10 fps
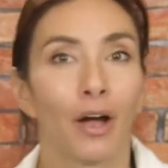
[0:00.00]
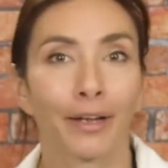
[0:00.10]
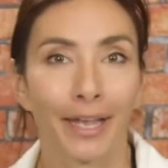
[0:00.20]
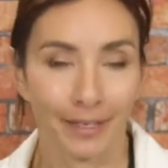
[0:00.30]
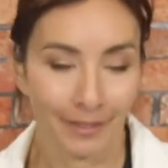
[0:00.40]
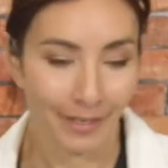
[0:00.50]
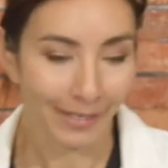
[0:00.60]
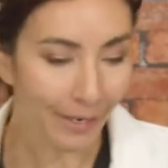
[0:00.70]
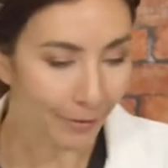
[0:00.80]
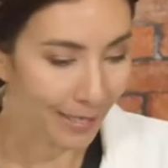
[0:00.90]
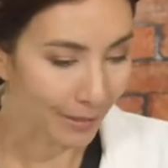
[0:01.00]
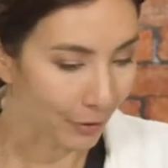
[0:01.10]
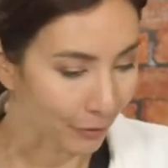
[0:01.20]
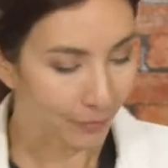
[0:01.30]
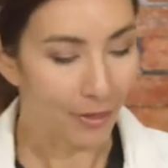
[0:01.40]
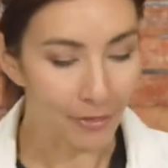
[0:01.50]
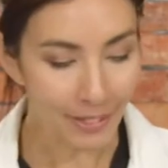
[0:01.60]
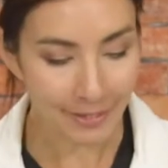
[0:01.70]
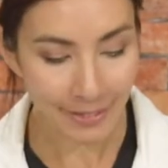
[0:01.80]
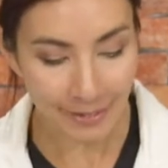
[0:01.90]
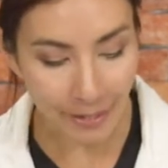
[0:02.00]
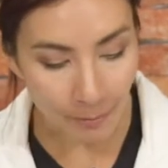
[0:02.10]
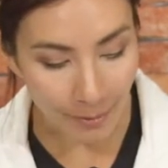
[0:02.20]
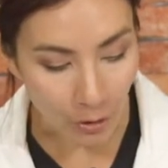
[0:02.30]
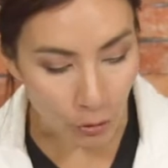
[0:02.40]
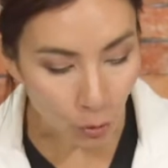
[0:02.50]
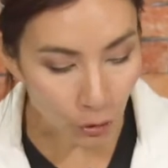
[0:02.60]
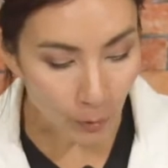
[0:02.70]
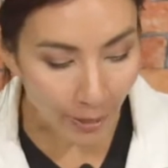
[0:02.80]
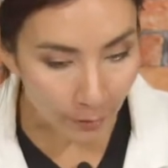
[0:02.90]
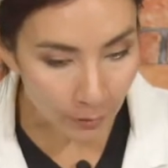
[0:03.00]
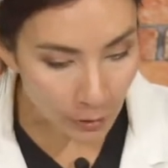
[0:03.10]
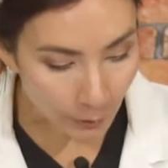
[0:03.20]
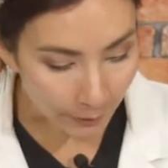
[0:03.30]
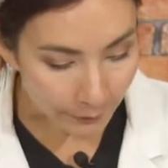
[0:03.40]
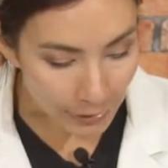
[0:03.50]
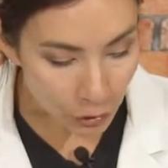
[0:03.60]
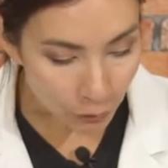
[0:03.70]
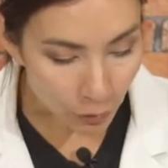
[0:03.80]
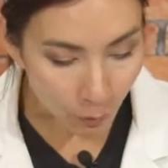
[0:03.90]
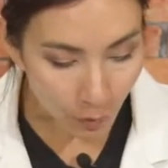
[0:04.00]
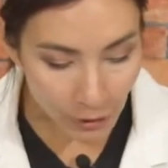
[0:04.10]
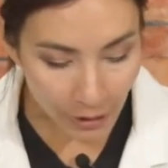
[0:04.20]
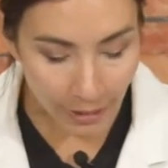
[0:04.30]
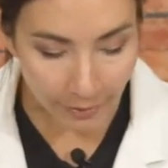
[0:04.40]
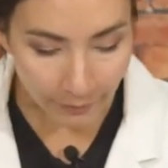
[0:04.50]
Okay, Nanogirl, this is going to be your new house, so I'll need you to watch here.